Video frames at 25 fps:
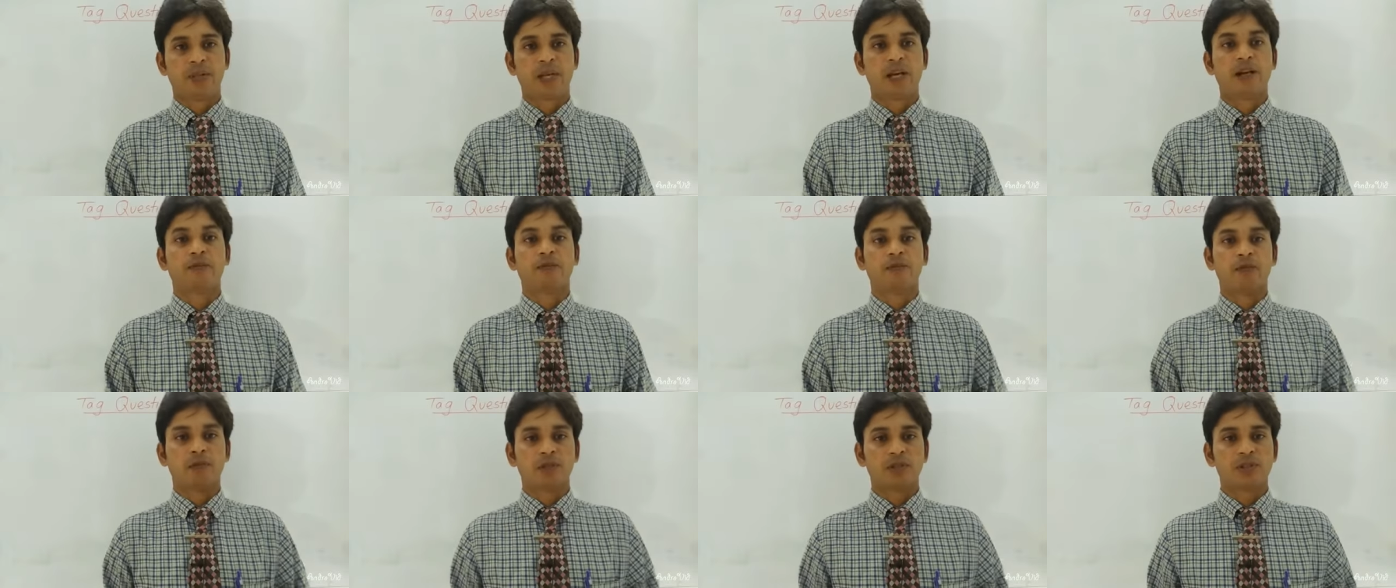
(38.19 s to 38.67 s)

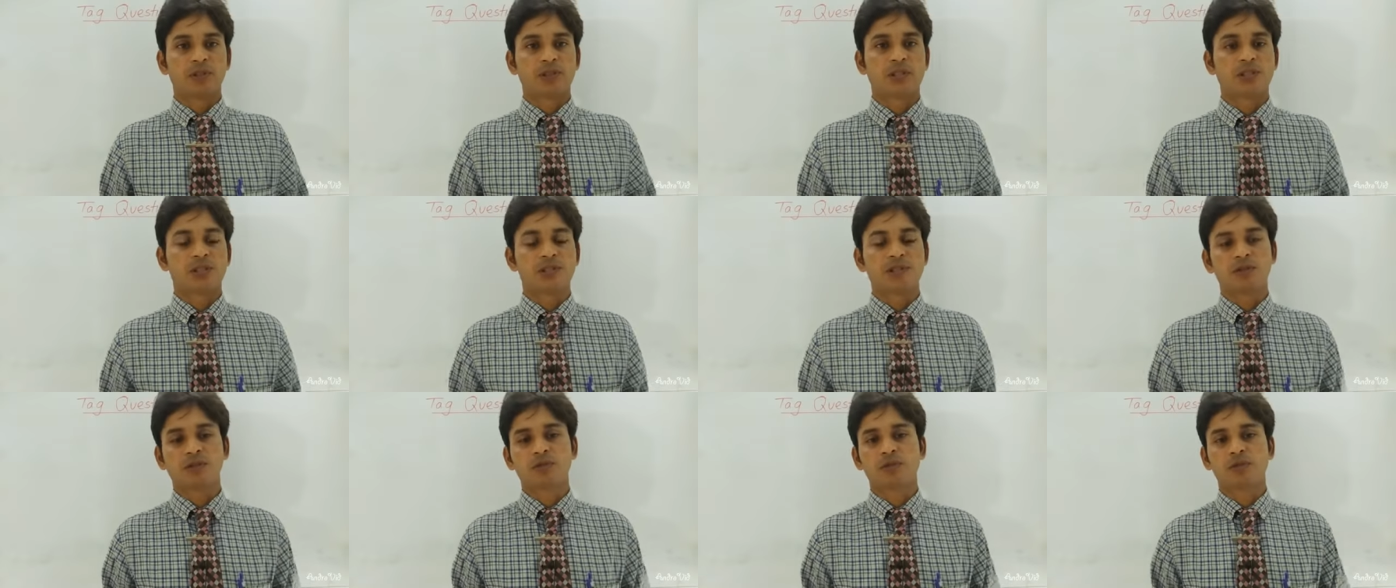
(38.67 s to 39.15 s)
And for these
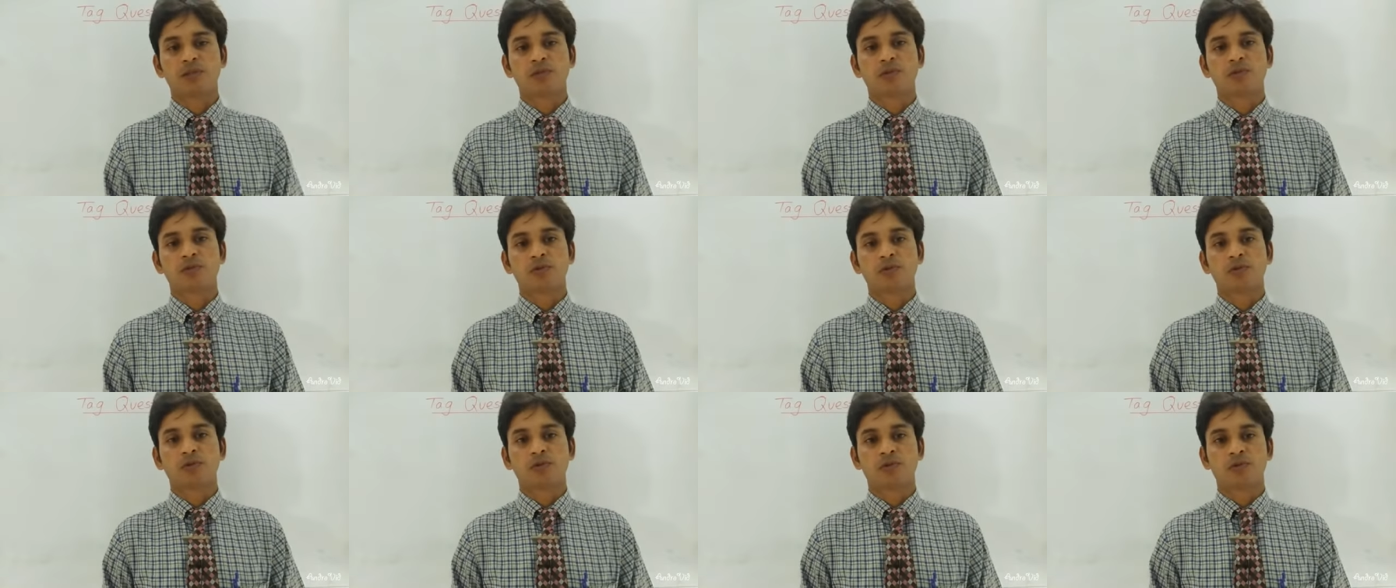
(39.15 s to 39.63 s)
reasons,
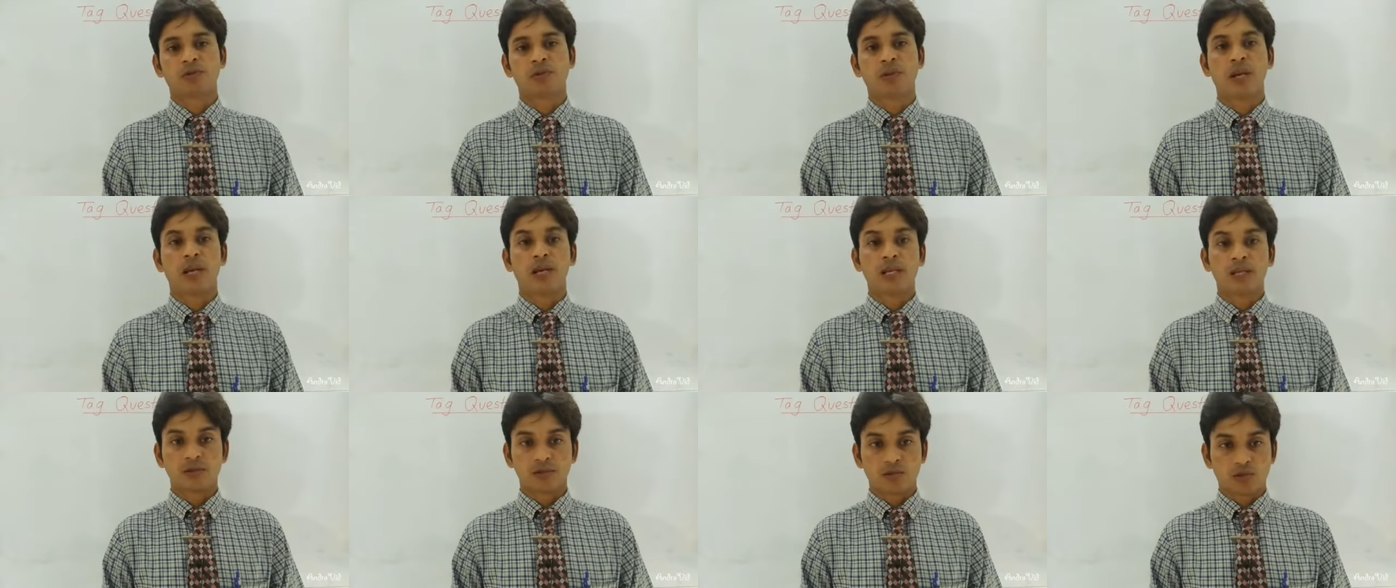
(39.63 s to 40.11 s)
you should
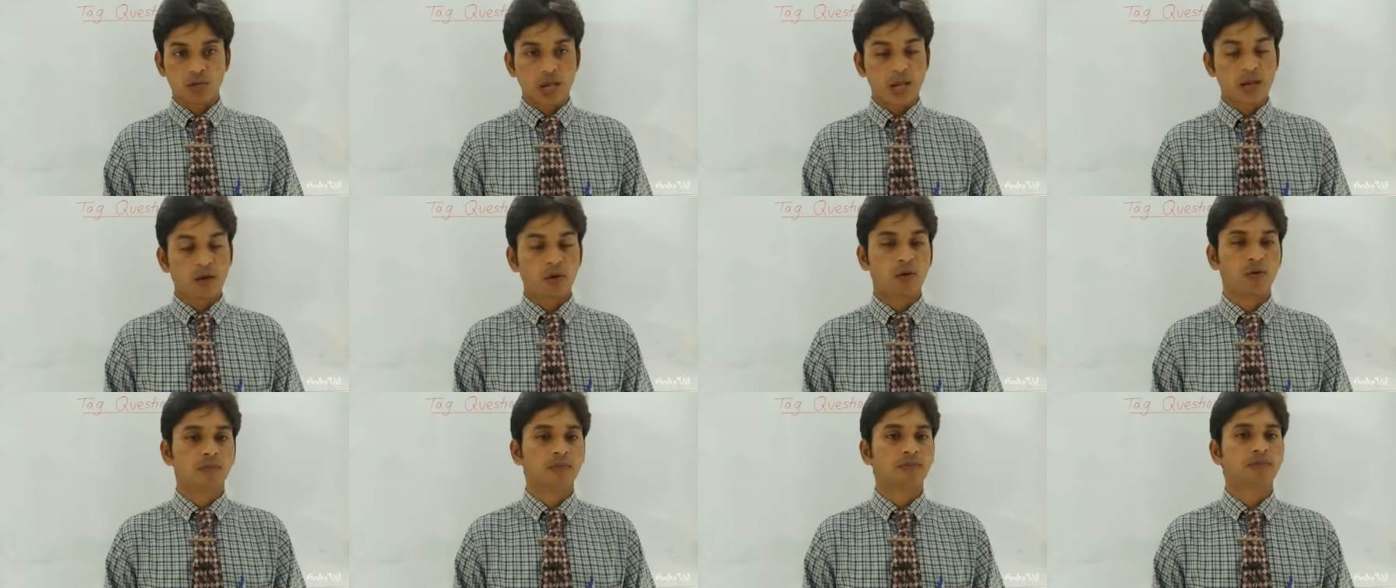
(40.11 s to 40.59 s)
stay
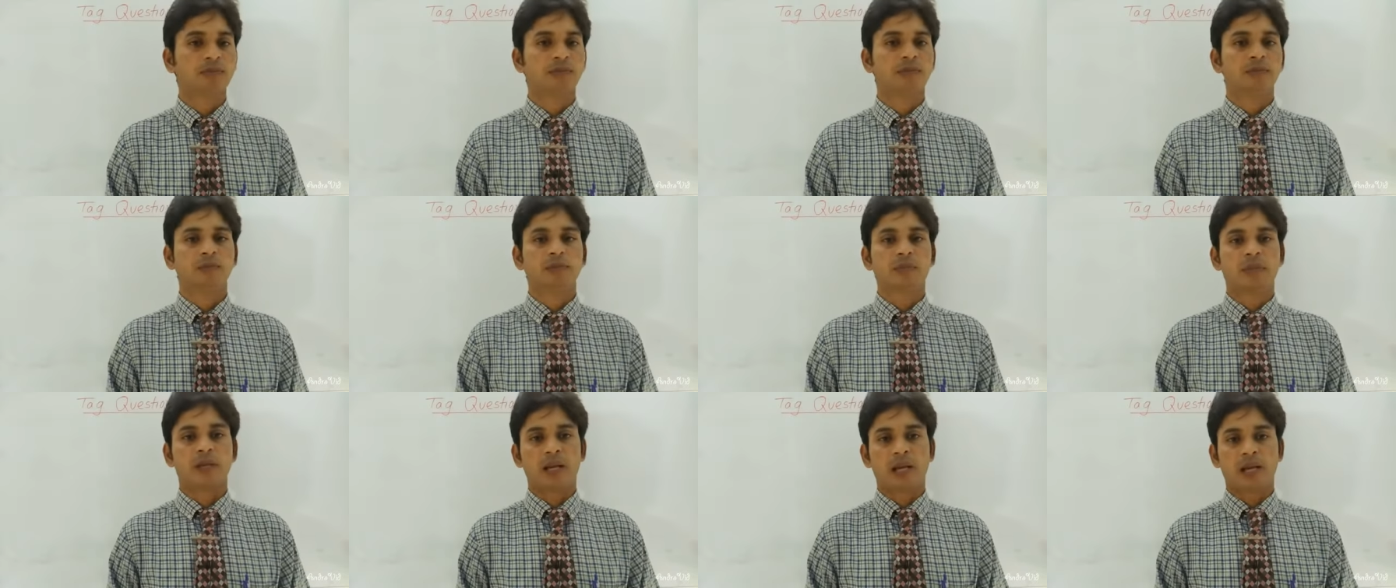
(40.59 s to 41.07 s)
home
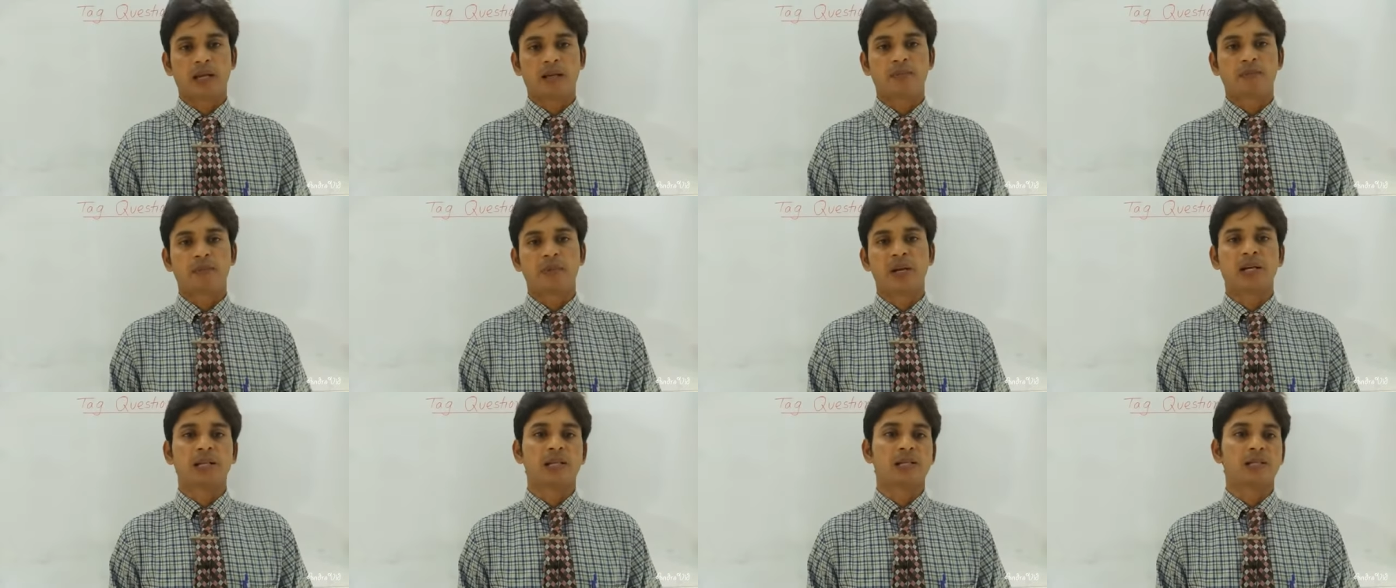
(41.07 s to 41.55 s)

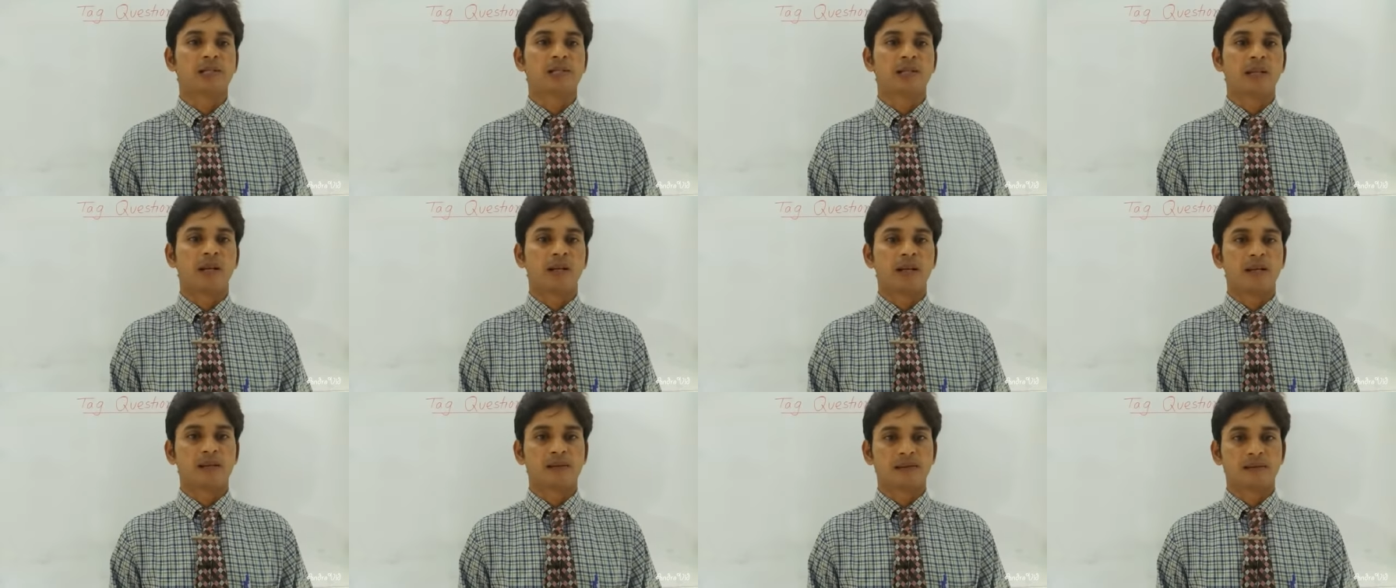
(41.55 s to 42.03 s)
and practice
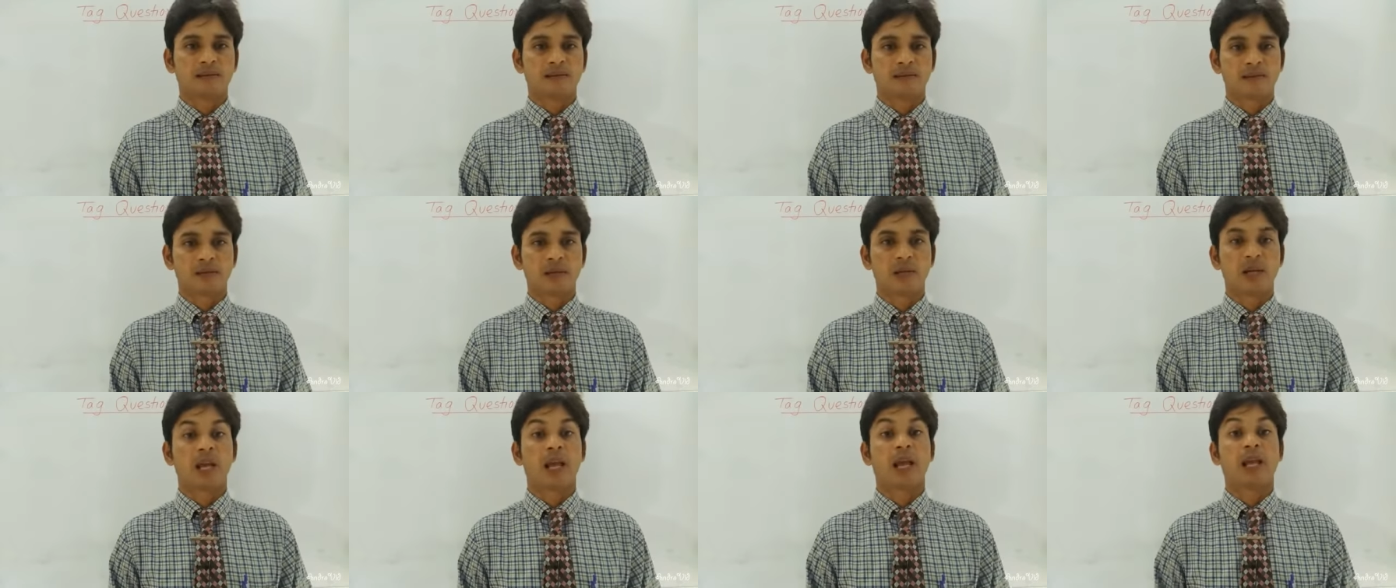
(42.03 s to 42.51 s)
the lessons.